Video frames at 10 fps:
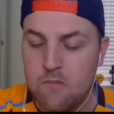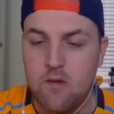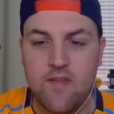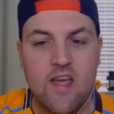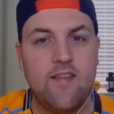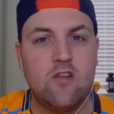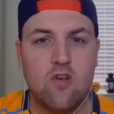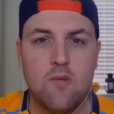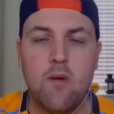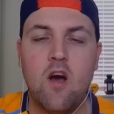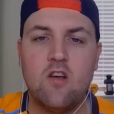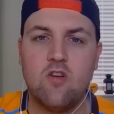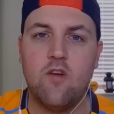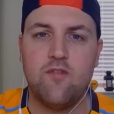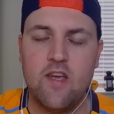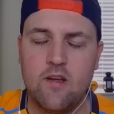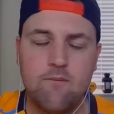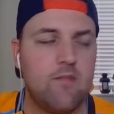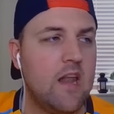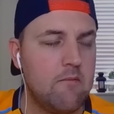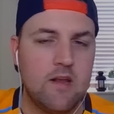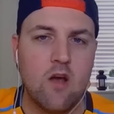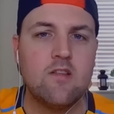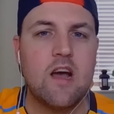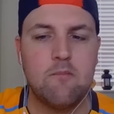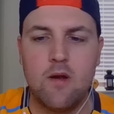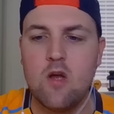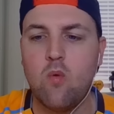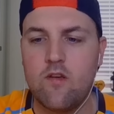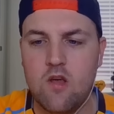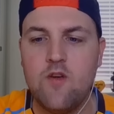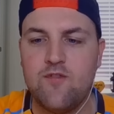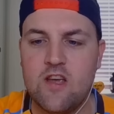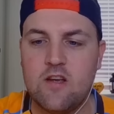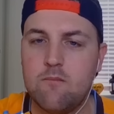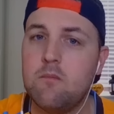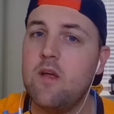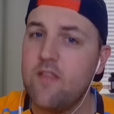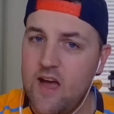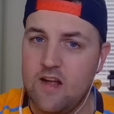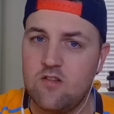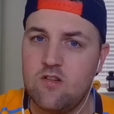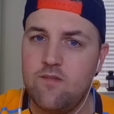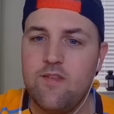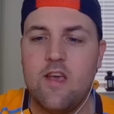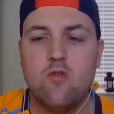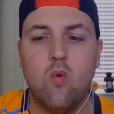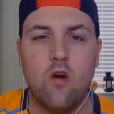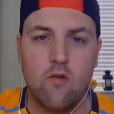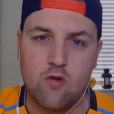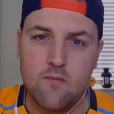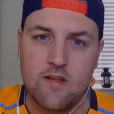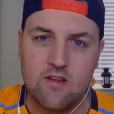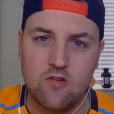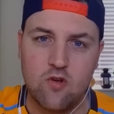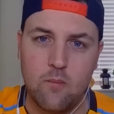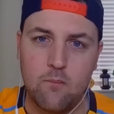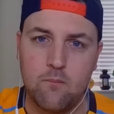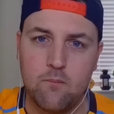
But they are the two parts, I think. Let me know down below what you think, but that is what I'm committing to.